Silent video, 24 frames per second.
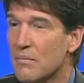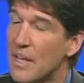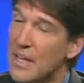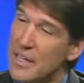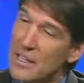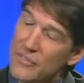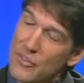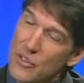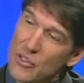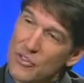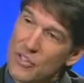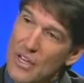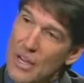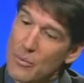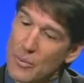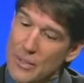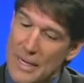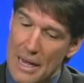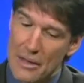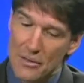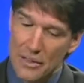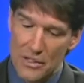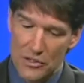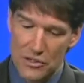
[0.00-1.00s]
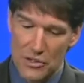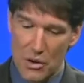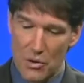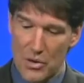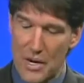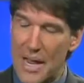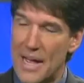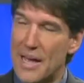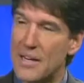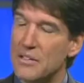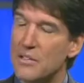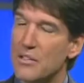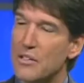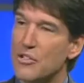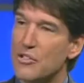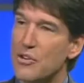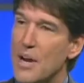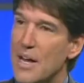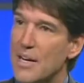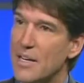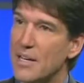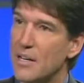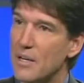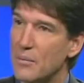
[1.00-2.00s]
Then if you say, well, now let's go to Aetna and
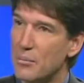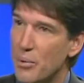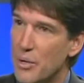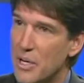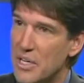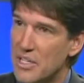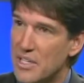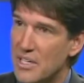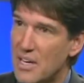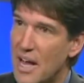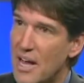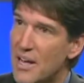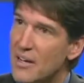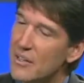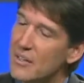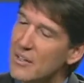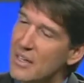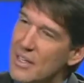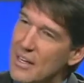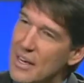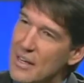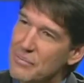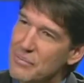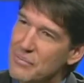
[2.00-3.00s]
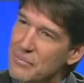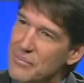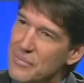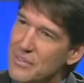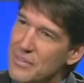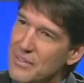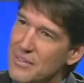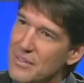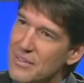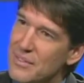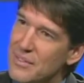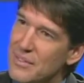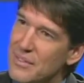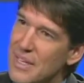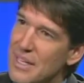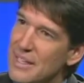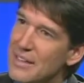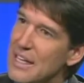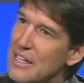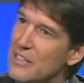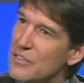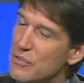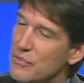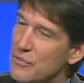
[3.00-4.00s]
try to get a pre-denial, then I think
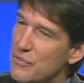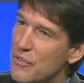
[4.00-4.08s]
that's a